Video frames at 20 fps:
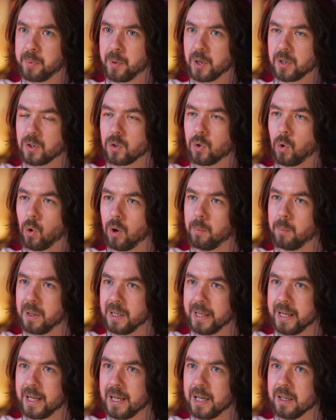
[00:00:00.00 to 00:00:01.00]
But
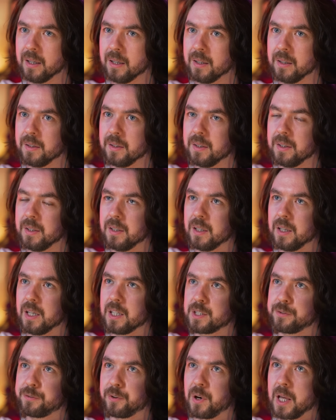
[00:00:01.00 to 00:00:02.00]
normally
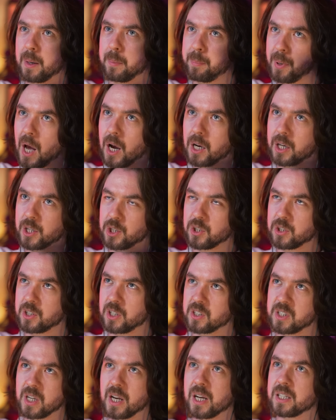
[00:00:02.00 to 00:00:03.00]
it's for like blockages
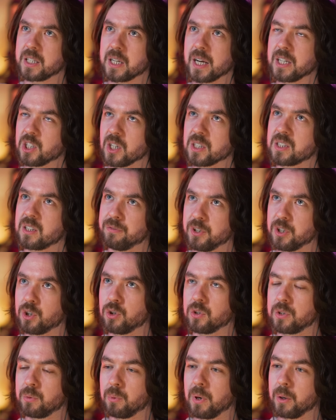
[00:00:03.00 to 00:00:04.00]
because I had digestive
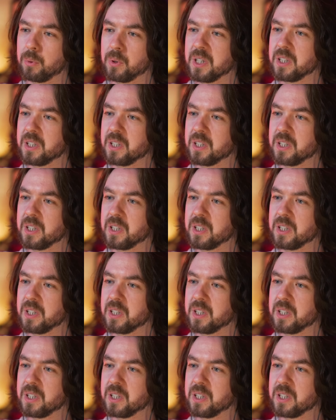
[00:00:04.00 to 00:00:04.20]
issues that were like,